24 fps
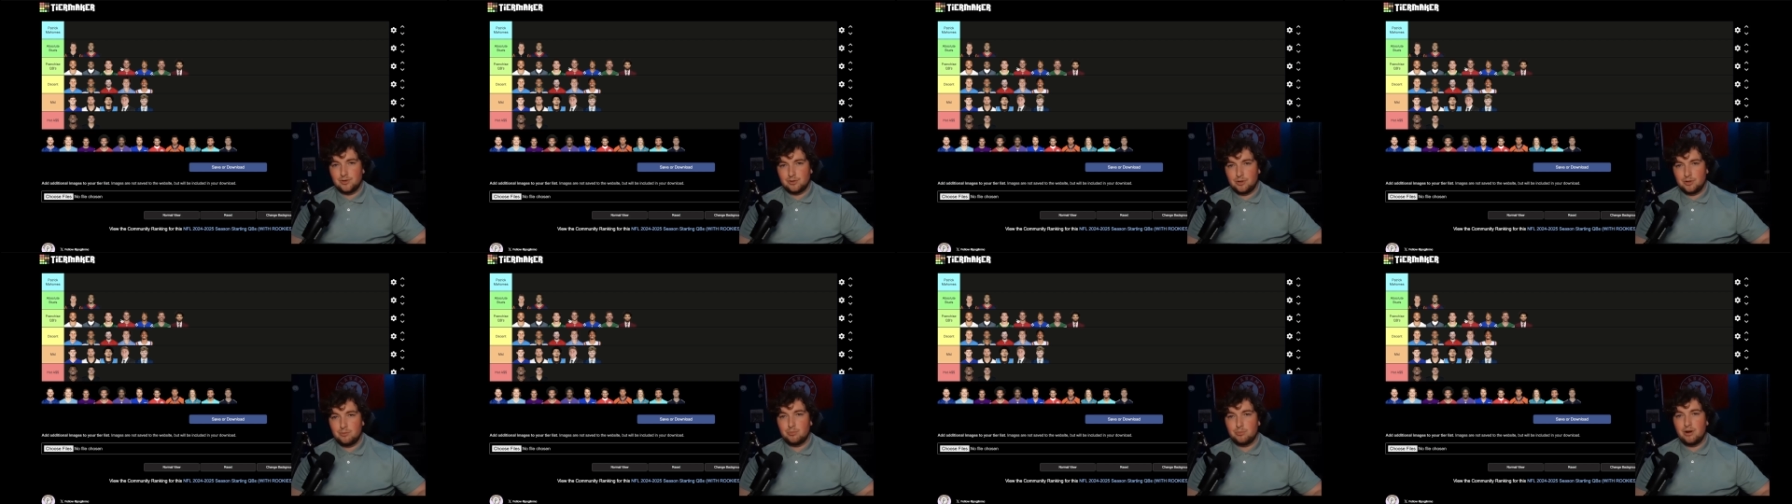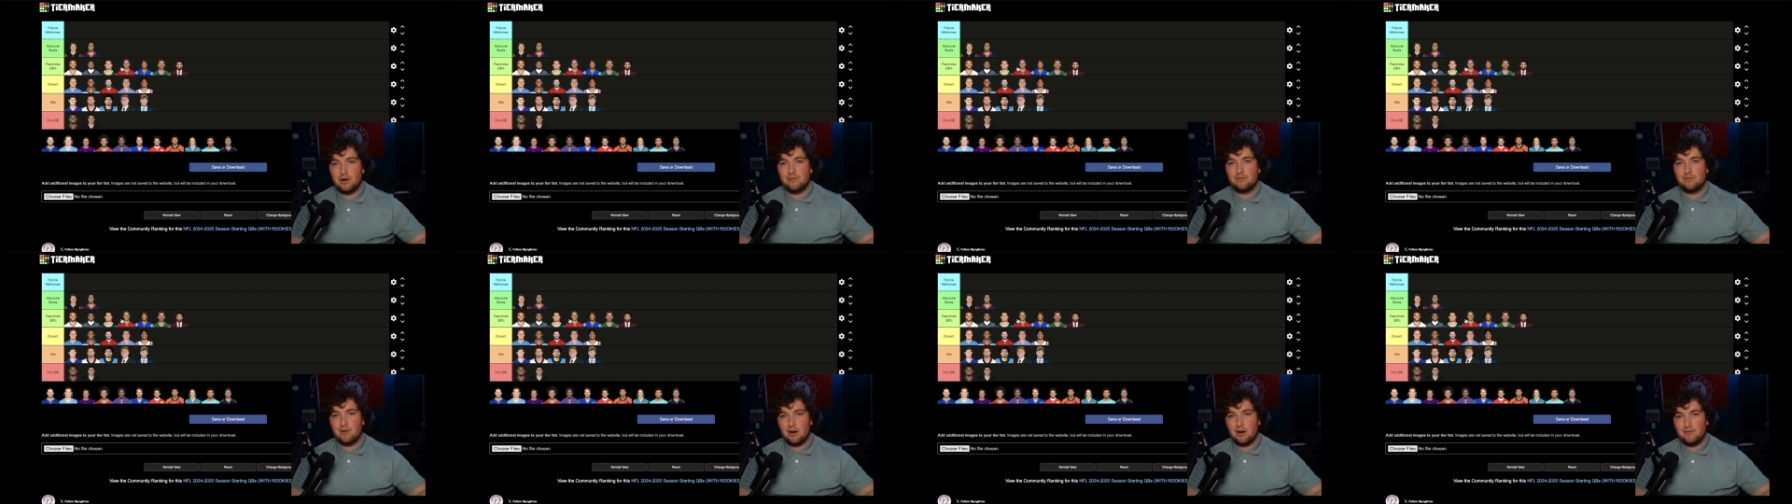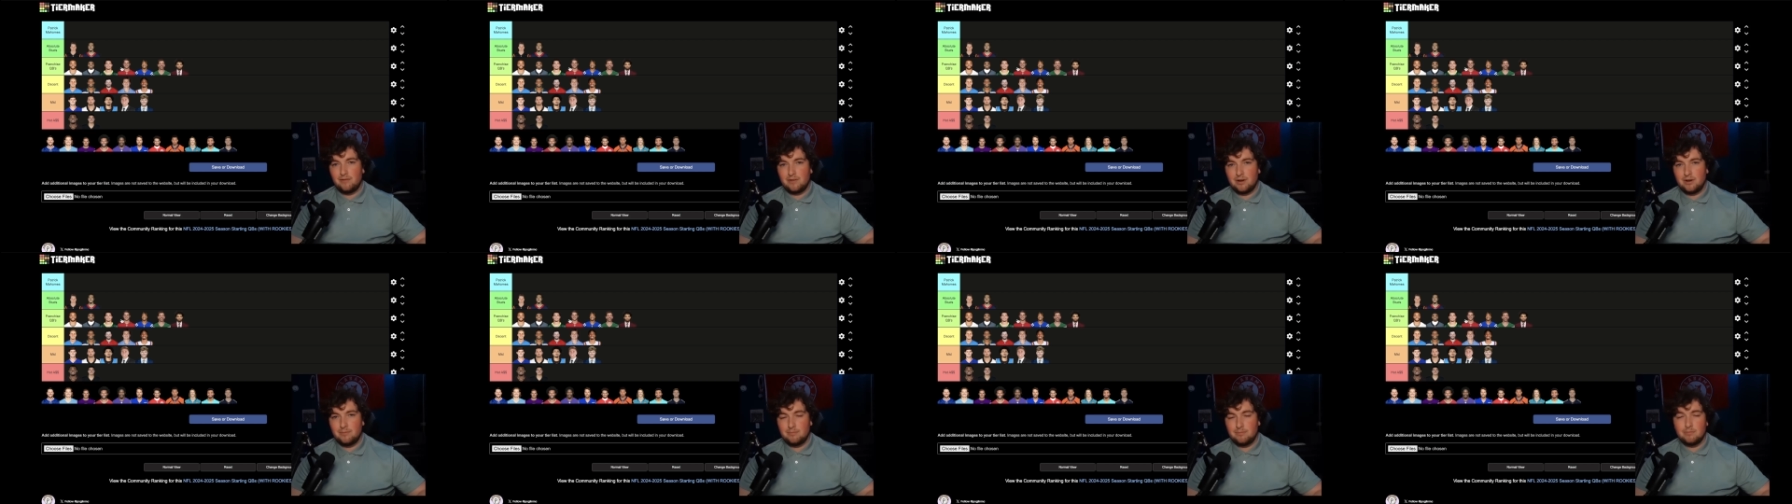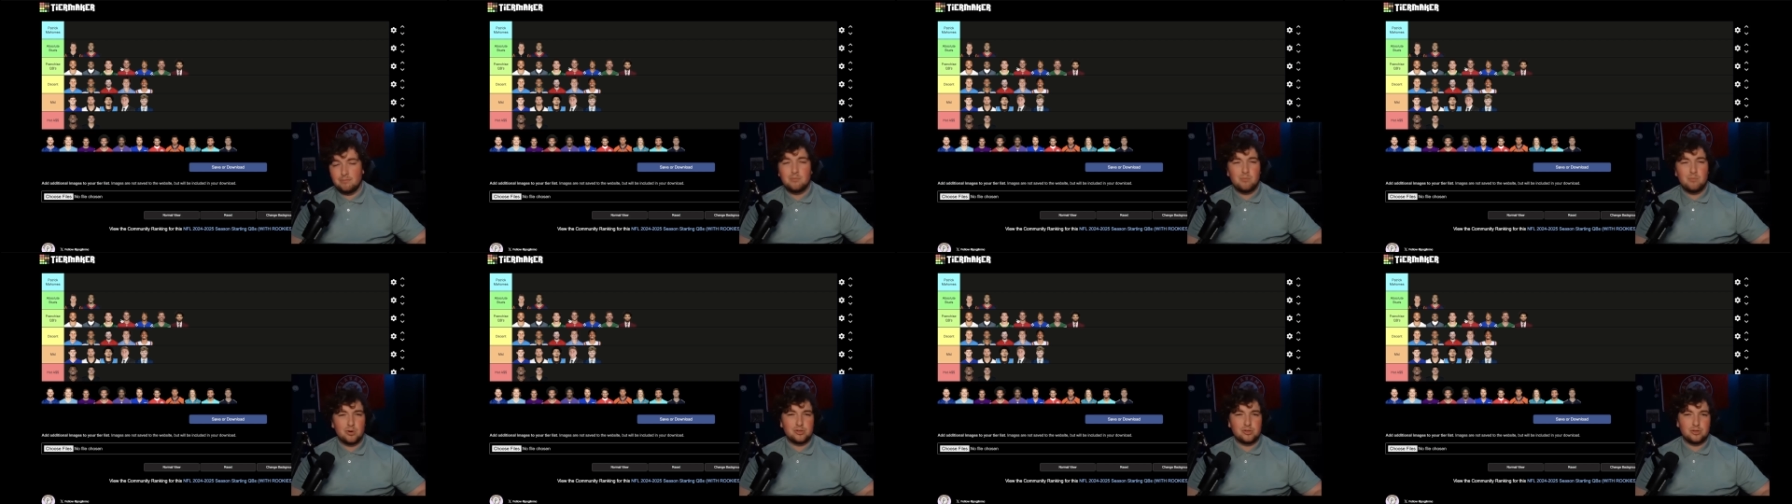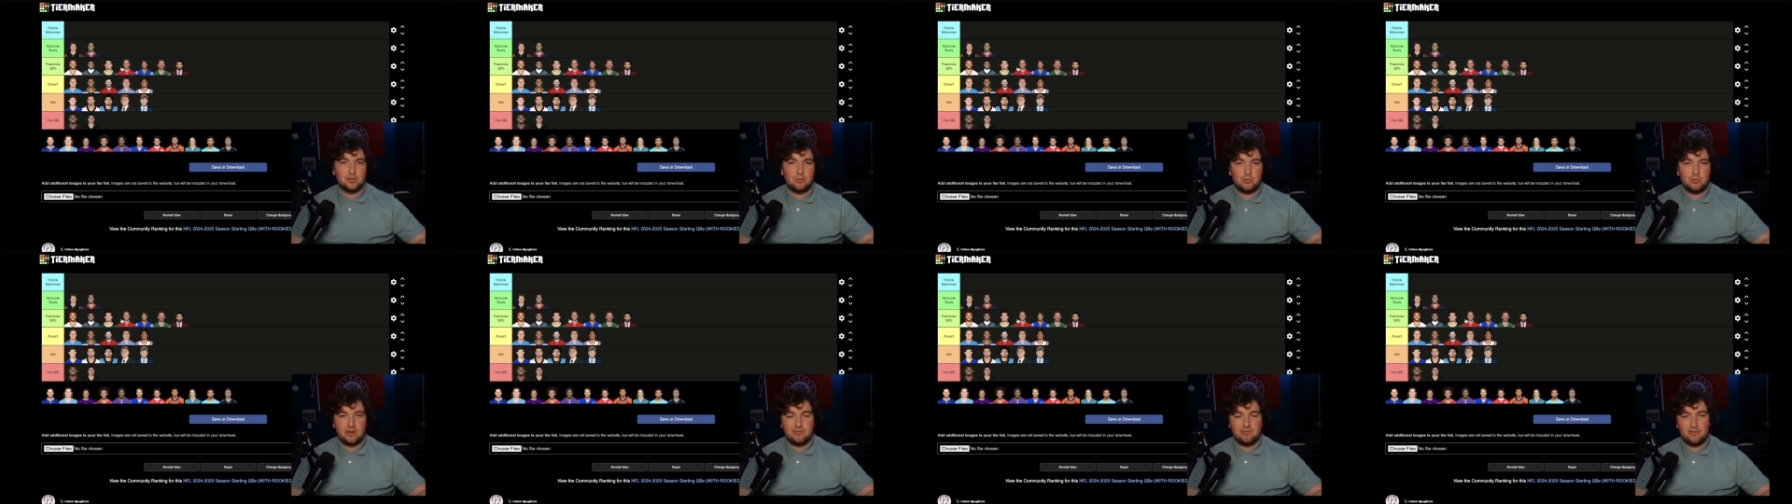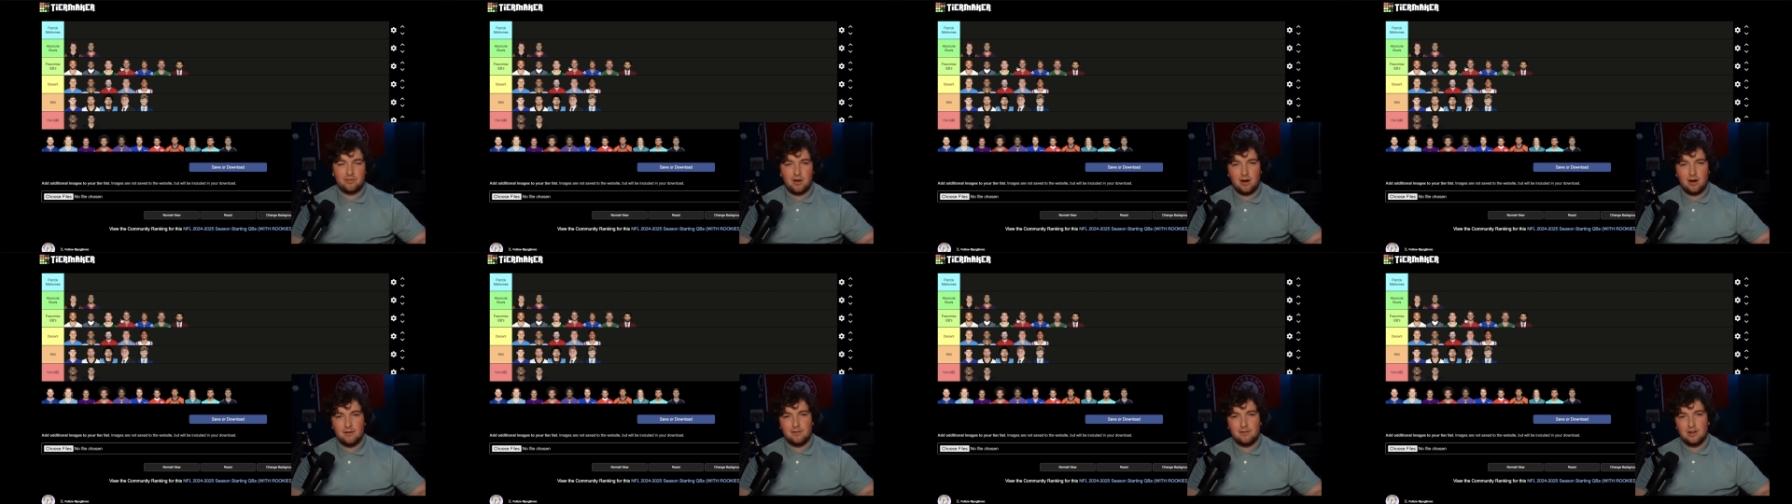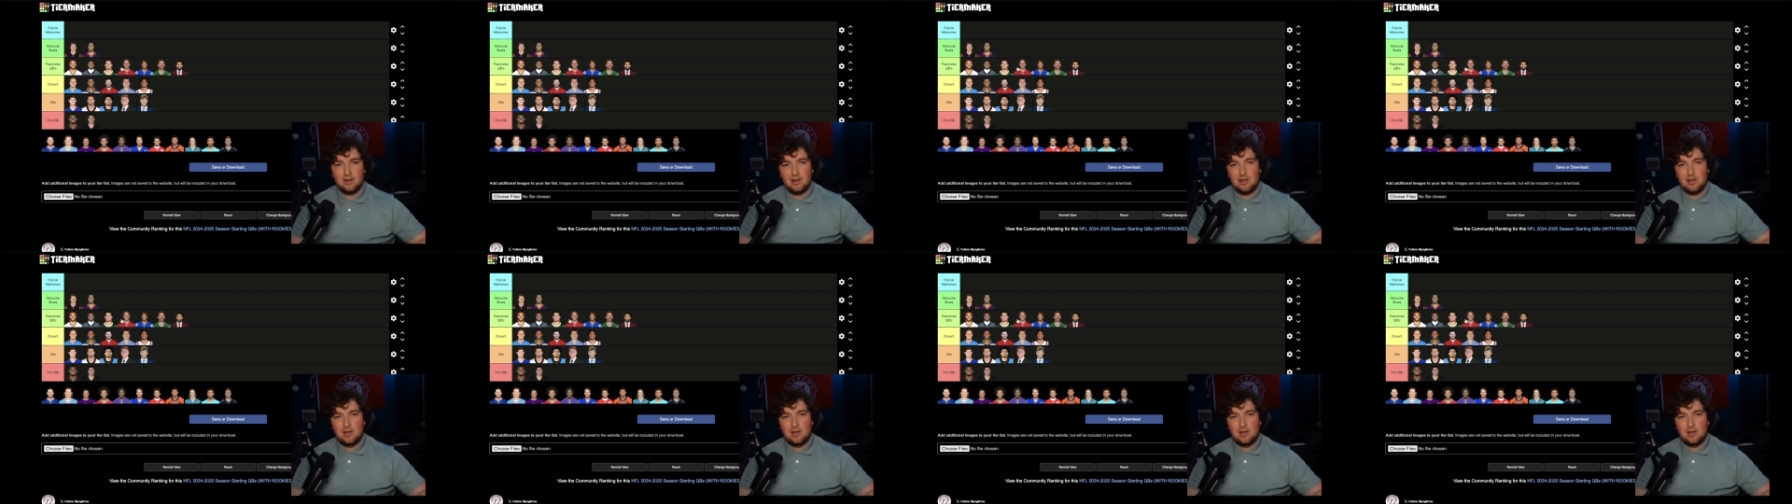a little Brett Favre in him, more so Brett Favre,